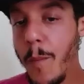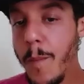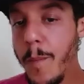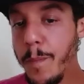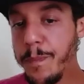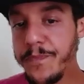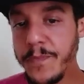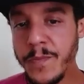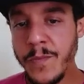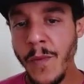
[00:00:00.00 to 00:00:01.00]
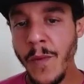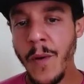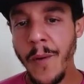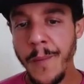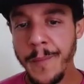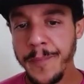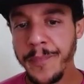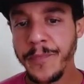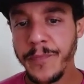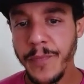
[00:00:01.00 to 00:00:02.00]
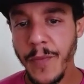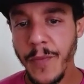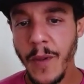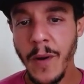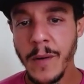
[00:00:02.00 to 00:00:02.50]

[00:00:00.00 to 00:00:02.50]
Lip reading: I heard a rumor that